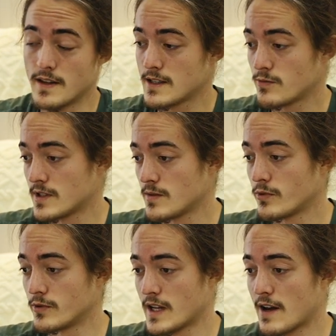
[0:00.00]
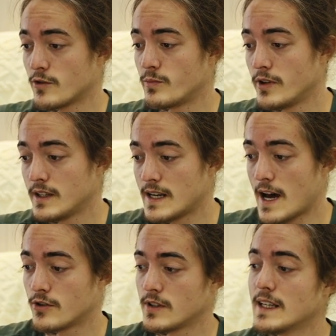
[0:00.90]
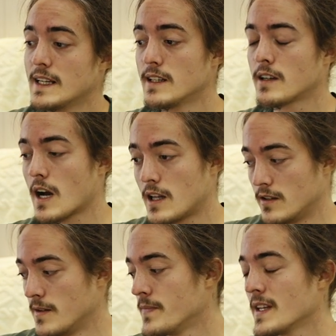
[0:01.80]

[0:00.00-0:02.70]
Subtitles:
This is what's important. You have to print it out in color,